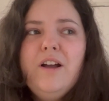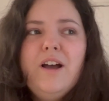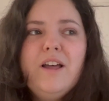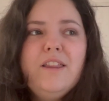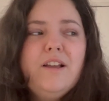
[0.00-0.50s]

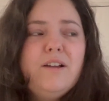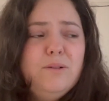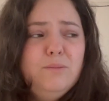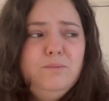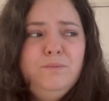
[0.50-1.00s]
I think
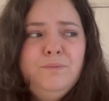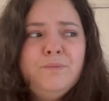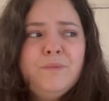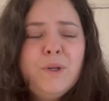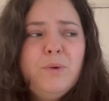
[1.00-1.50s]

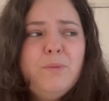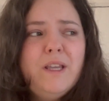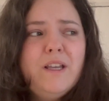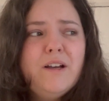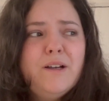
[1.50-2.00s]
it will
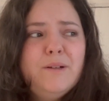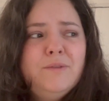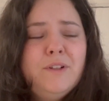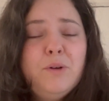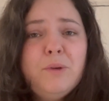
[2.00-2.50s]

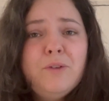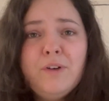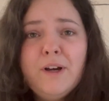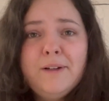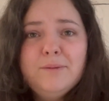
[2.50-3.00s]
be
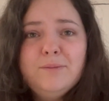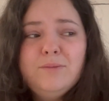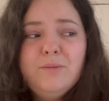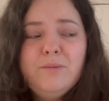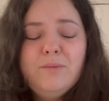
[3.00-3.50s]
fun
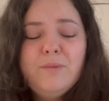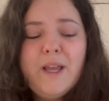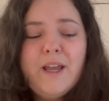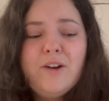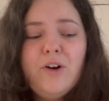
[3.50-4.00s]

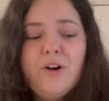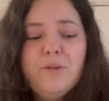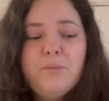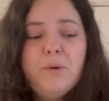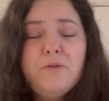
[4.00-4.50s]
and
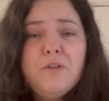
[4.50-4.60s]
hard, but